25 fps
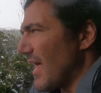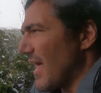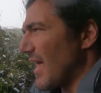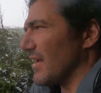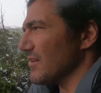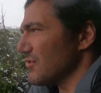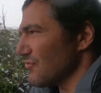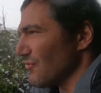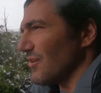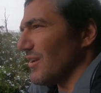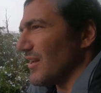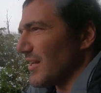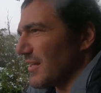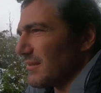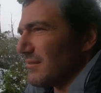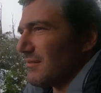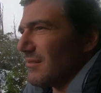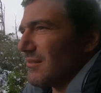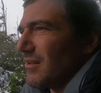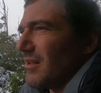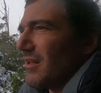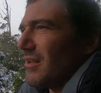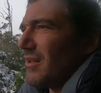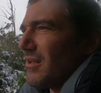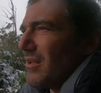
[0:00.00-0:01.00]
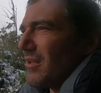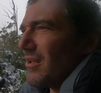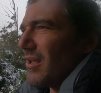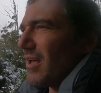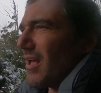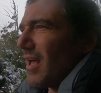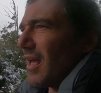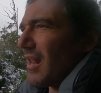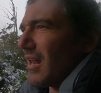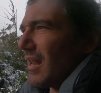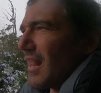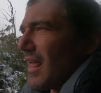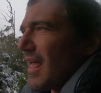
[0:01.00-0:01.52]
has really
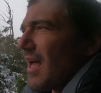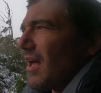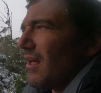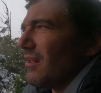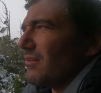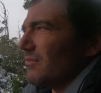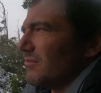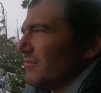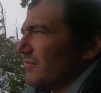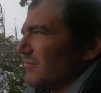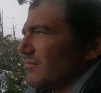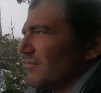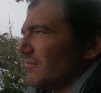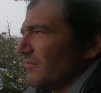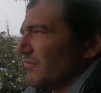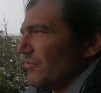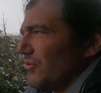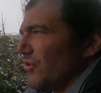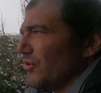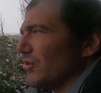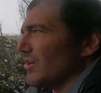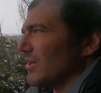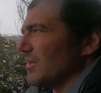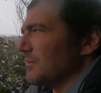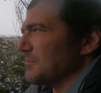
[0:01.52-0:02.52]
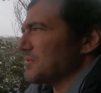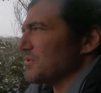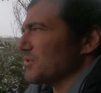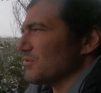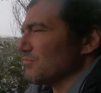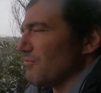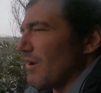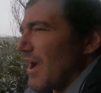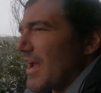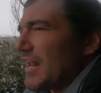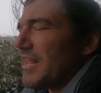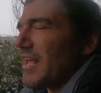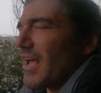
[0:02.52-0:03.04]
allowed eucalypts to
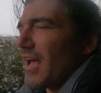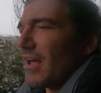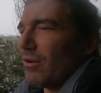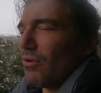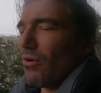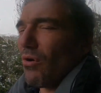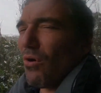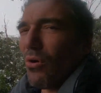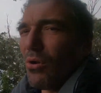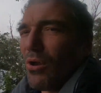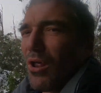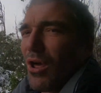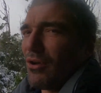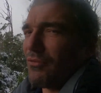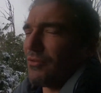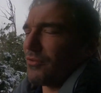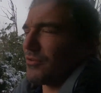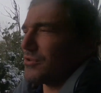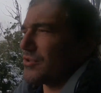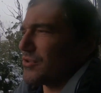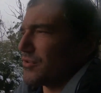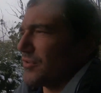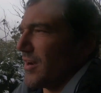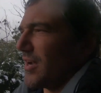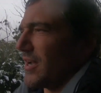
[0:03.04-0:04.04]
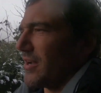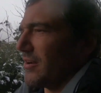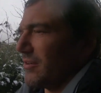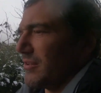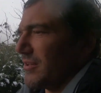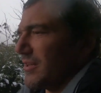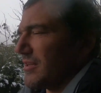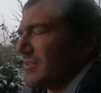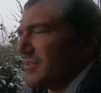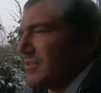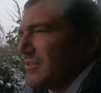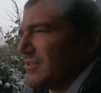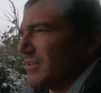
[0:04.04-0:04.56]
radiate all over Australia. And
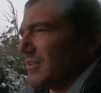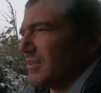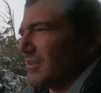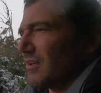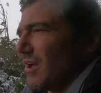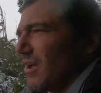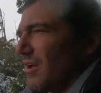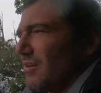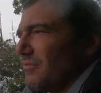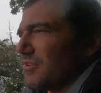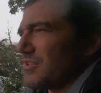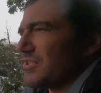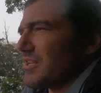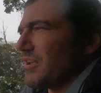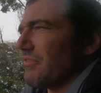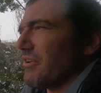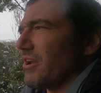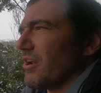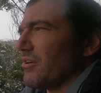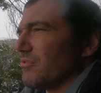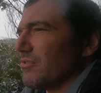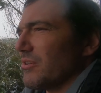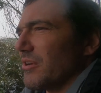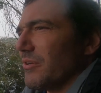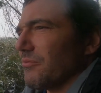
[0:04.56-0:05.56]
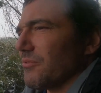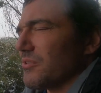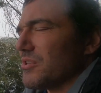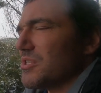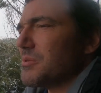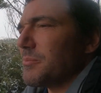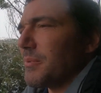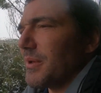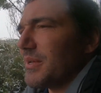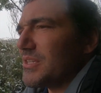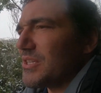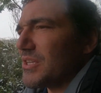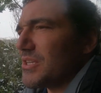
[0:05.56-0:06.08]
there's over 700 different
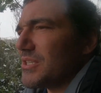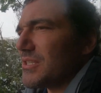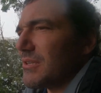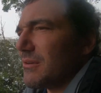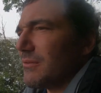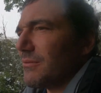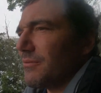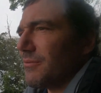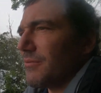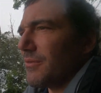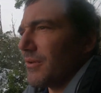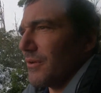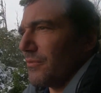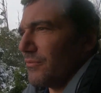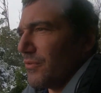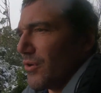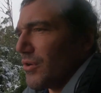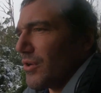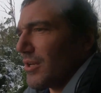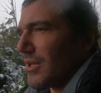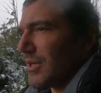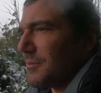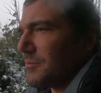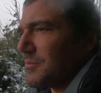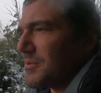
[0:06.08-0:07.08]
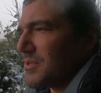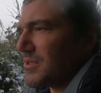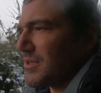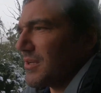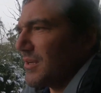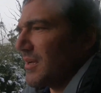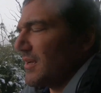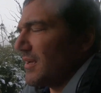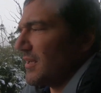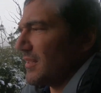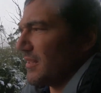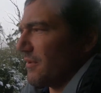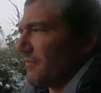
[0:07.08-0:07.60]
species of eucalypts.
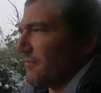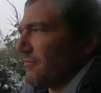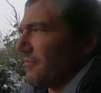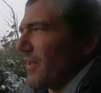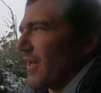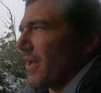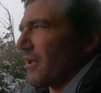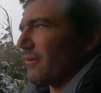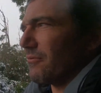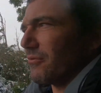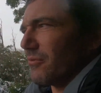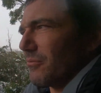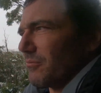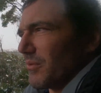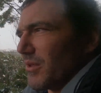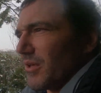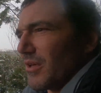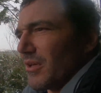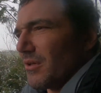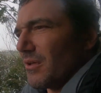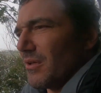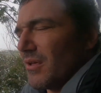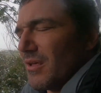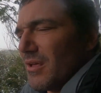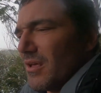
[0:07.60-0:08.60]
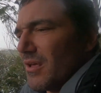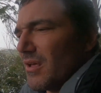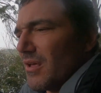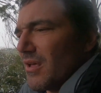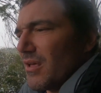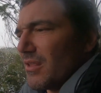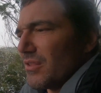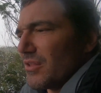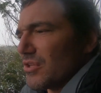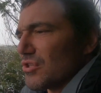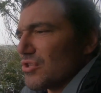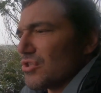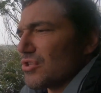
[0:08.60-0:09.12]
They're found
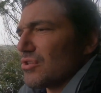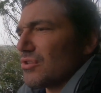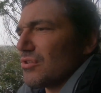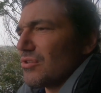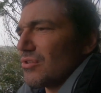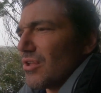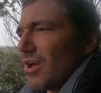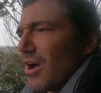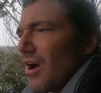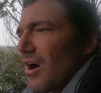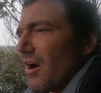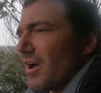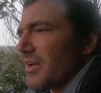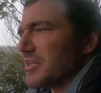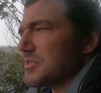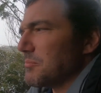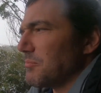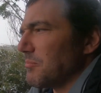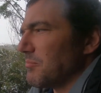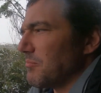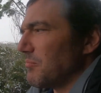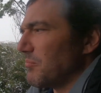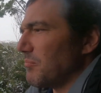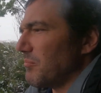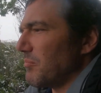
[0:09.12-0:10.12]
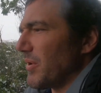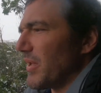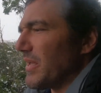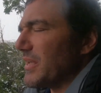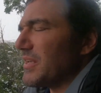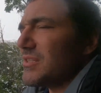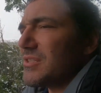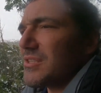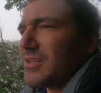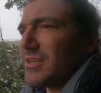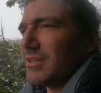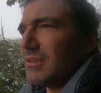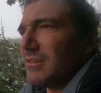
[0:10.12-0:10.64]
from the highest
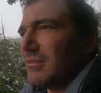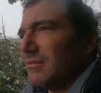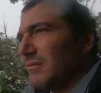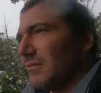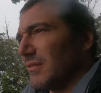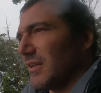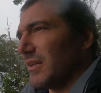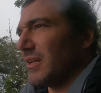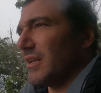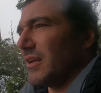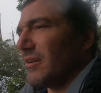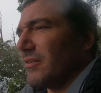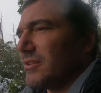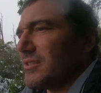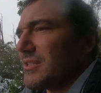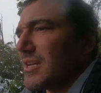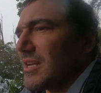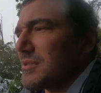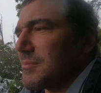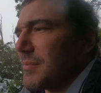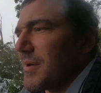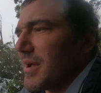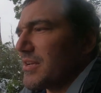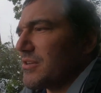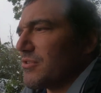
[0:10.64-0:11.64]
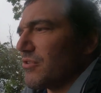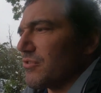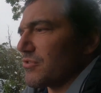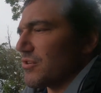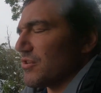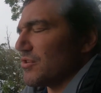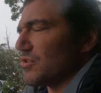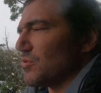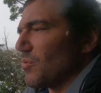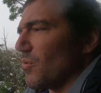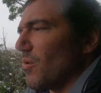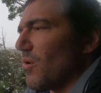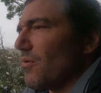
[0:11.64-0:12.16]
peaks in here in Tasmania as a
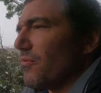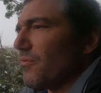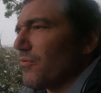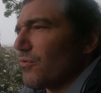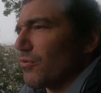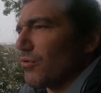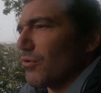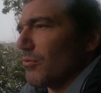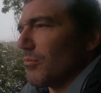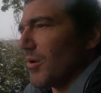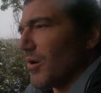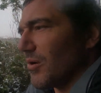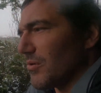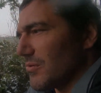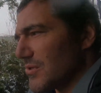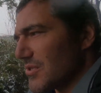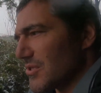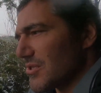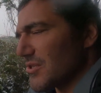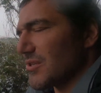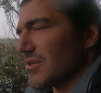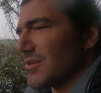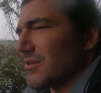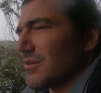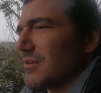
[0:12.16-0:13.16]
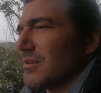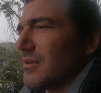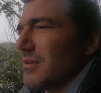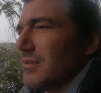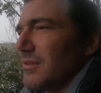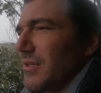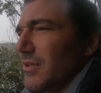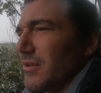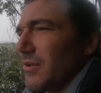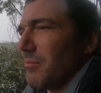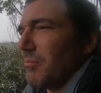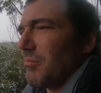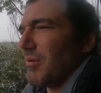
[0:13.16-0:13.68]
dwarf Krumholtz
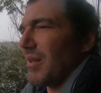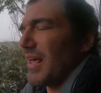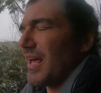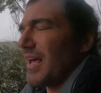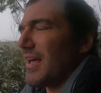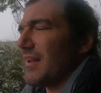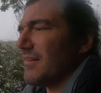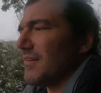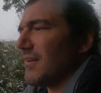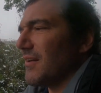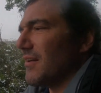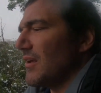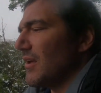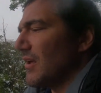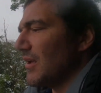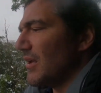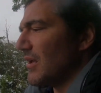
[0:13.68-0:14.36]
little plant.